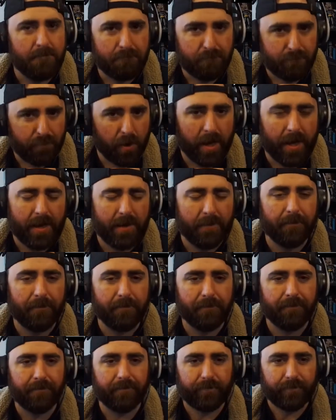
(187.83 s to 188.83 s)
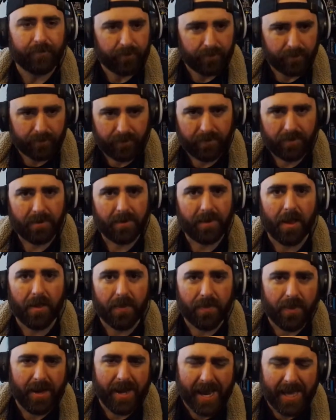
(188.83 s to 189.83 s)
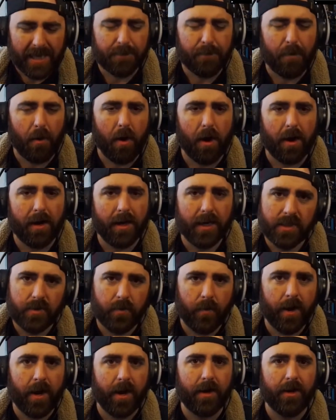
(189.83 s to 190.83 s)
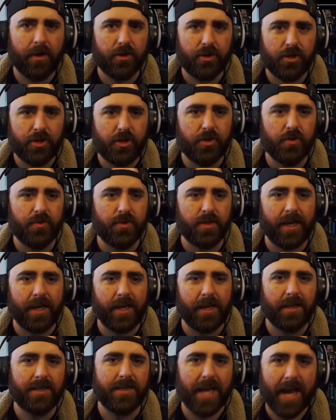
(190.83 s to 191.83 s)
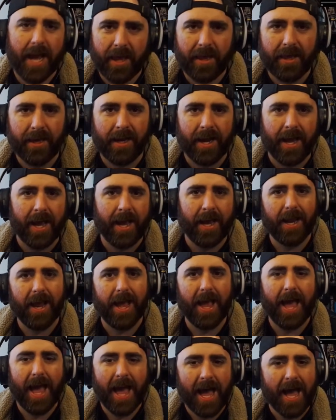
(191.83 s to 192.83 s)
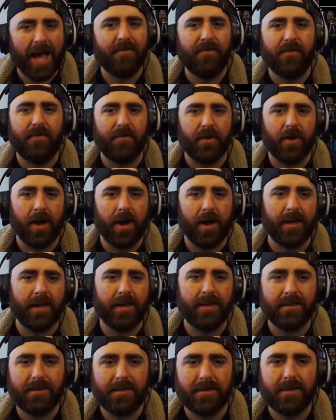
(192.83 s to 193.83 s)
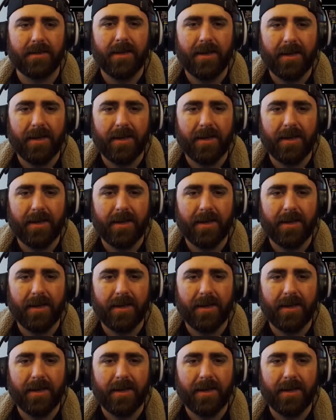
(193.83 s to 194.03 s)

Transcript: But the next part is where you're choosing to alienate half of your audience.